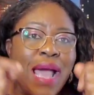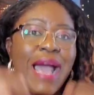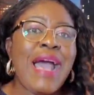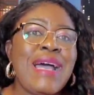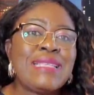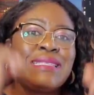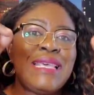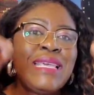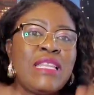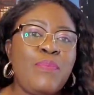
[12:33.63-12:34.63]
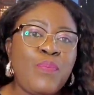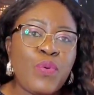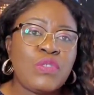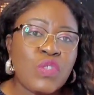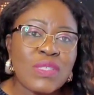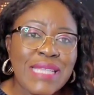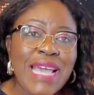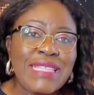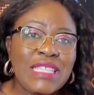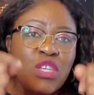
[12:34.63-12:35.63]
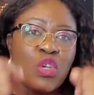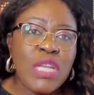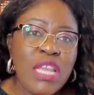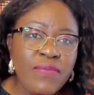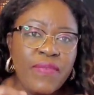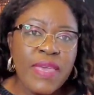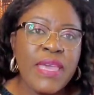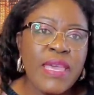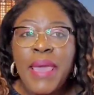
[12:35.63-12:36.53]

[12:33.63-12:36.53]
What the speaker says: has in the society you live in?